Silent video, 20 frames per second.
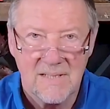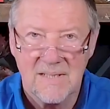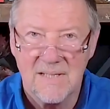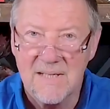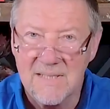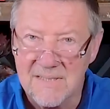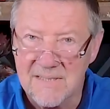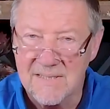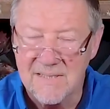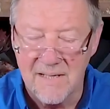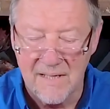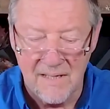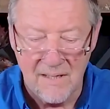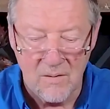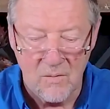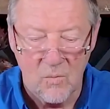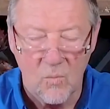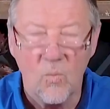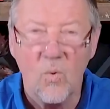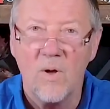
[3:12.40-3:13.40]
Let's
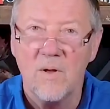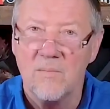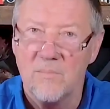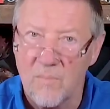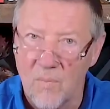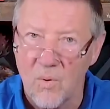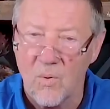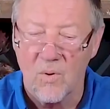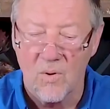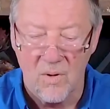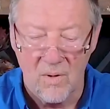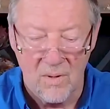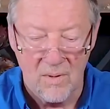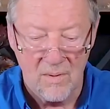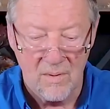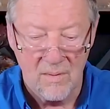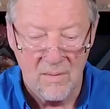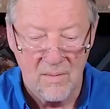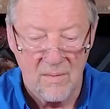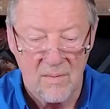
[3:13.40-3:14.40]
take one
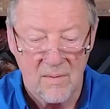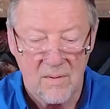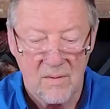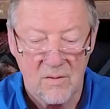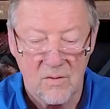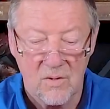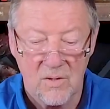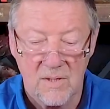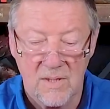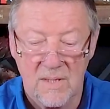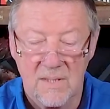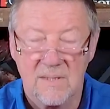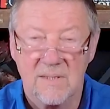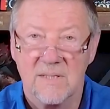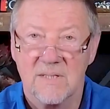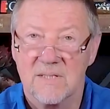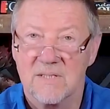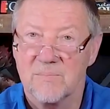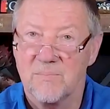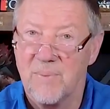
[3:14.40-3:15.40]
more look
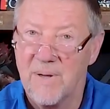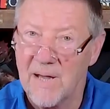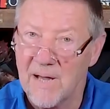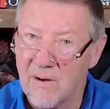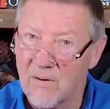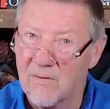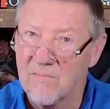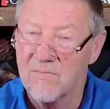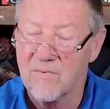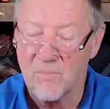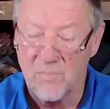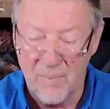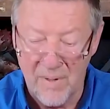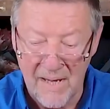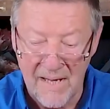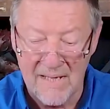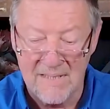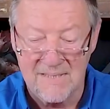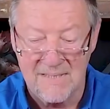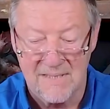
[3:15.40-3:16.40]
at this powerful
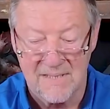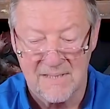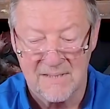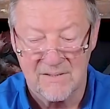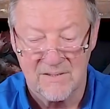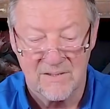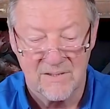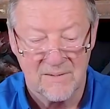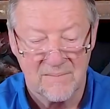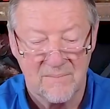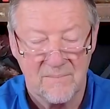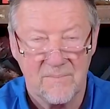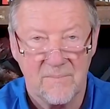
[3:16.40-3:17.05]
passage